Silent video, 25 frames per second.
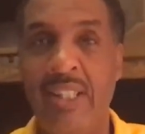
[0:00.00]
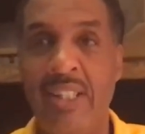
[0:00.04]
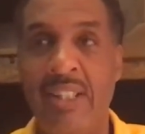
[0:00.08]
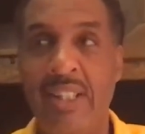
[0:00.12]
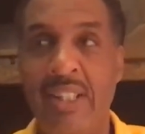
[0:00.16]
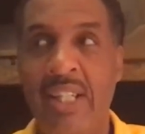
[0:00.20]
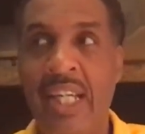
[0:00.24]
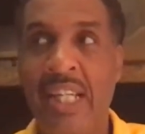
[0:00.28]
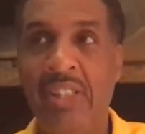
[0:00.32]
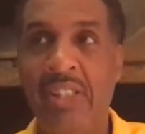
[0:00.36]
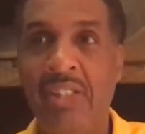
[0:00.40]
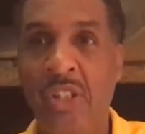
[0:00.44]

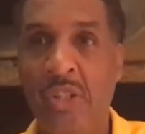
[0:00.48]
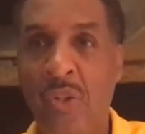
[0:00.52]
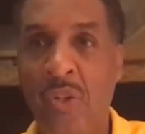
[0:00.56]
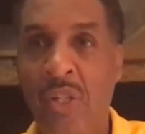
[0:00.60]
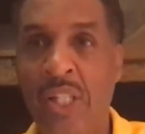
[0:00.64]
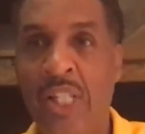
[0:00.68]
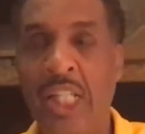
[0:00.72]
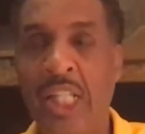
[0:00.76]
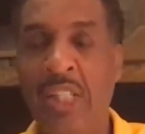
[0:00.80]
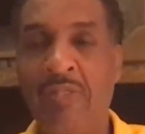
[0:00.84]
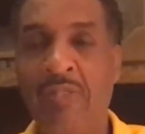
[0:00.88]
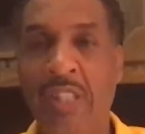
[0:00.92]
He's
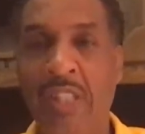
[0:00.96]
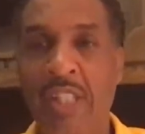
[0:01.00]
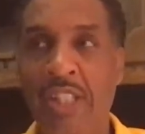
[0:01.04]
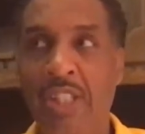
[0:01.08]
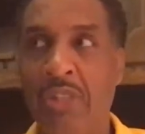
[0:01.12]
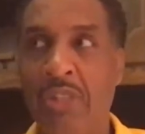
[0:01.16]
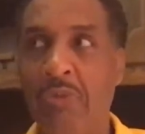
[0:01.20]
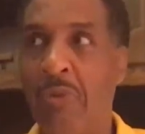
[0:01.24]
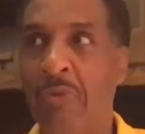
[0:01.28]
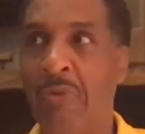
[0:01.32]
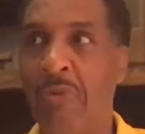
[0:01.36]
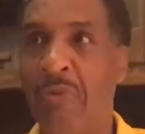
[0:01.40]
doing things for
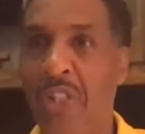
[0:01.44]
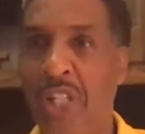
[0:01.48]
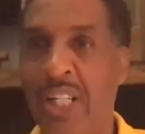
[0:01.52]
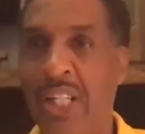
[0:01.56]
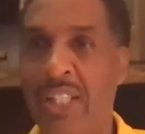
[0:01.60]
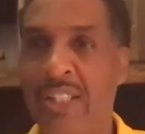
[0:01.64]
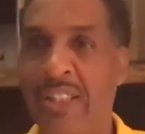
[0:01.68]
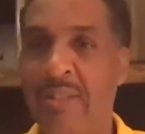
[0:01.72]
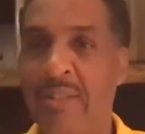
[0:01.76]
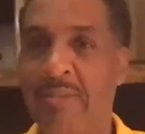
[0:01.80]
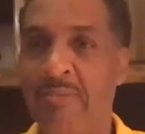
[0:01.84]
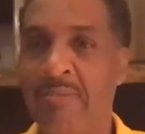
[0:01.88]
us, and we
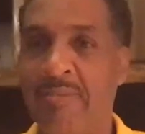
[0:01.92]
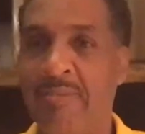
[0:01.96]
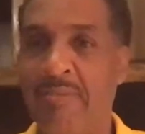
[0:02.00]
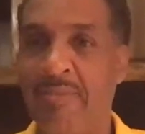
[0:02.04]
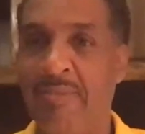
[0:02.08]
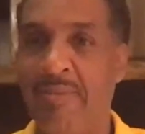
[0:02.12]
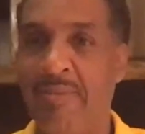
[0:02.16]
reject him.